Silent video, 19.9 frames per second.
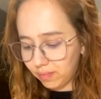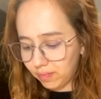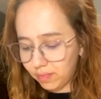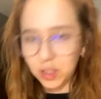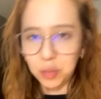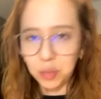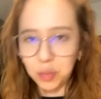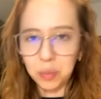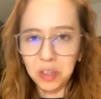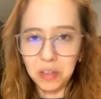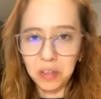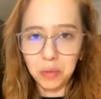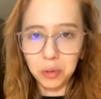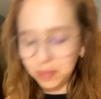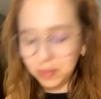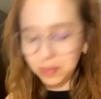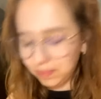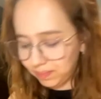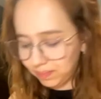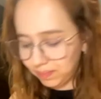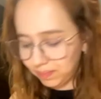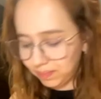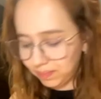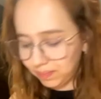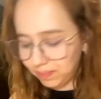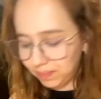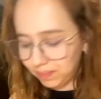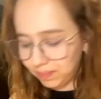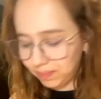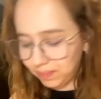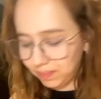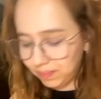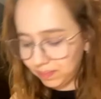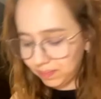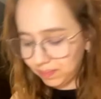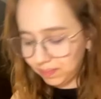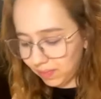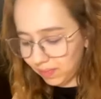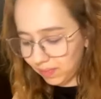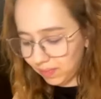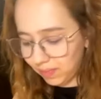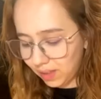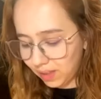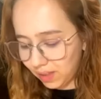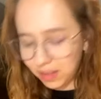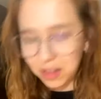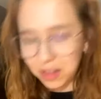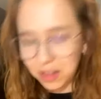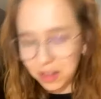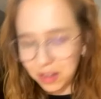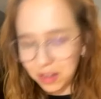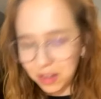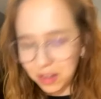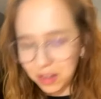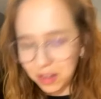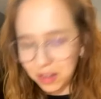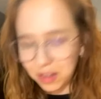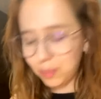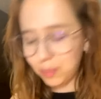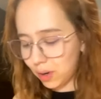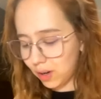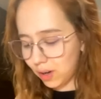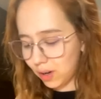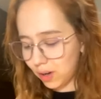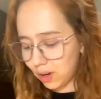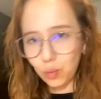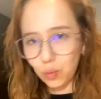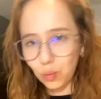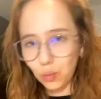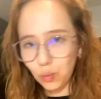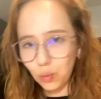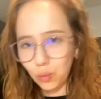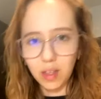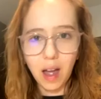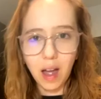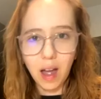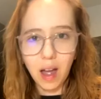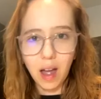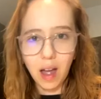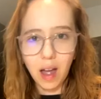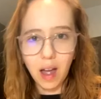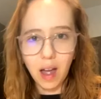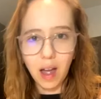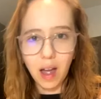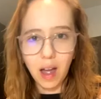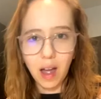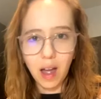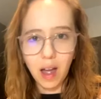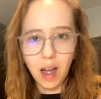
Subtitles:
spring rolls. They're pretty much a spring roll, but with